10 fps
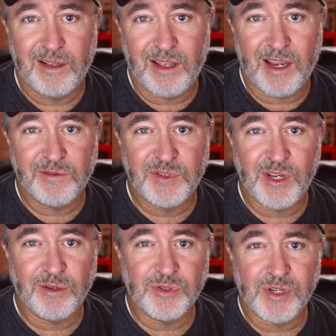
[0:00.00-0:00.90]
The
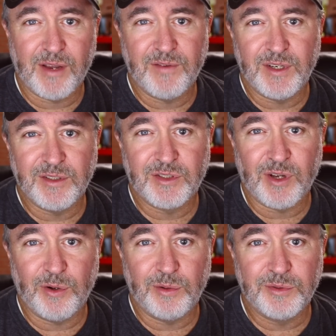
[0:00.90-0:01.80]
FC07 is
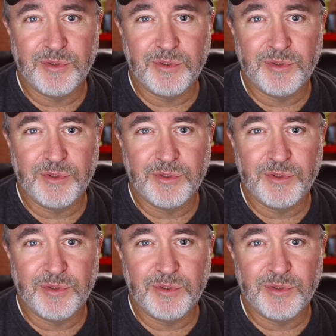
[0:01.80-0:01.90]
sold,